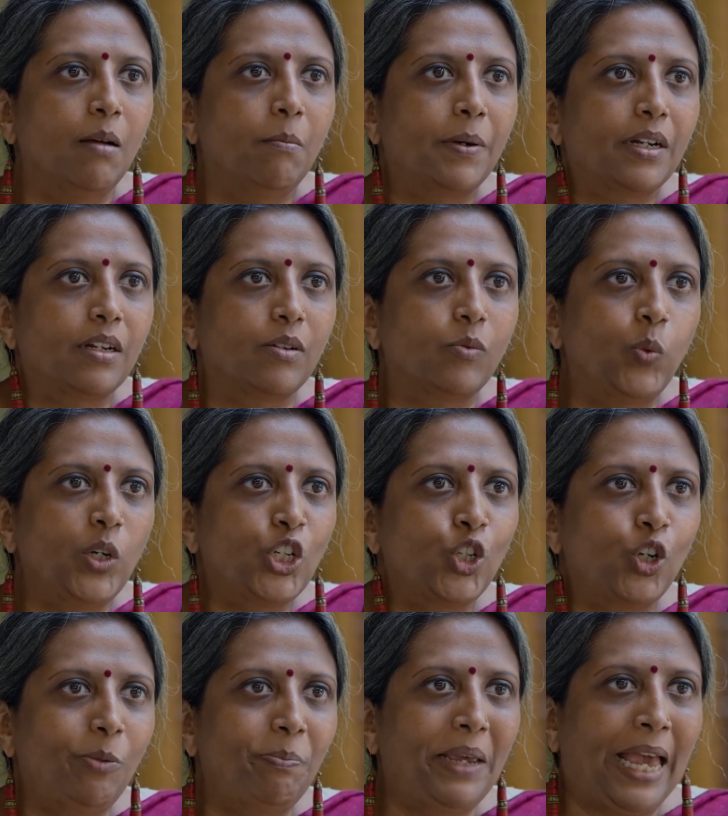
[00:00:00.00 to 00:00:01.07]
but we
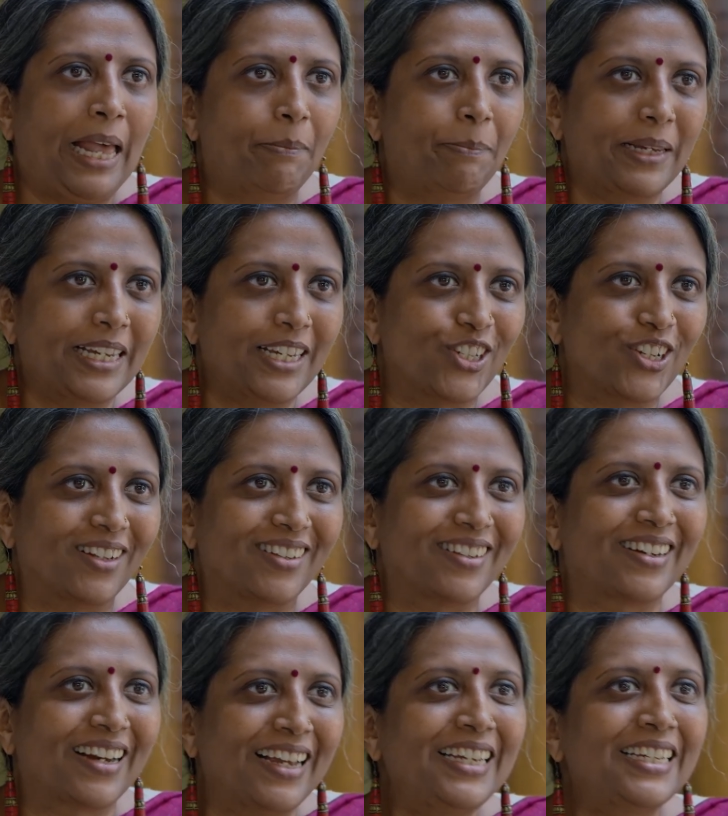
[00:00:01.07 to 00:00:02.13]
should be helping each other,
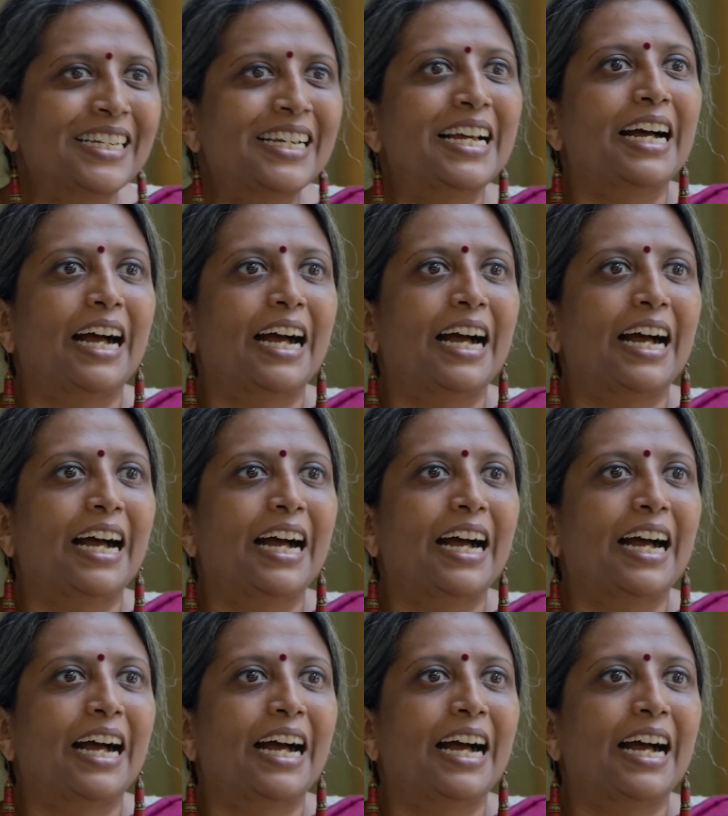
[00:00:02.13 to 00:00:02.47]
right?